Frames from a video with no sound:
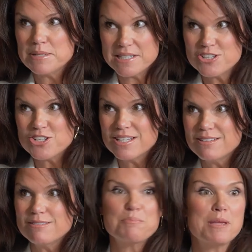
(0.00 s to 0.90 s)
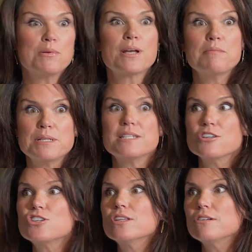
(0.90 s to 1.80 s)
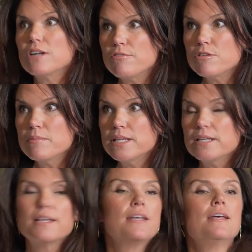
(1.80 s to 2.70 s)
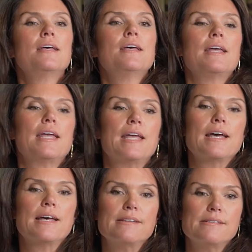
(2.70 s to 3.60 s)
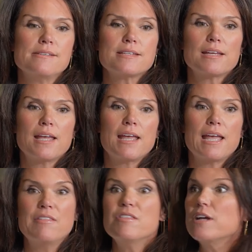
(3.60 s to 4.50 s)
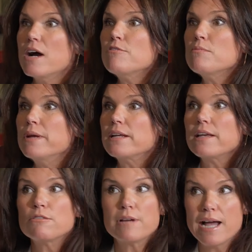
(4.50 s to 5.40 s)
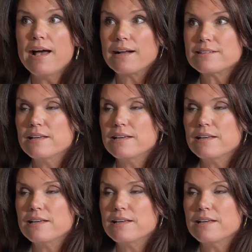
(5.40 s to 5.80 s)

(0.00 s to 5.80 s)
petition, that people can petition their government, and then the government can react.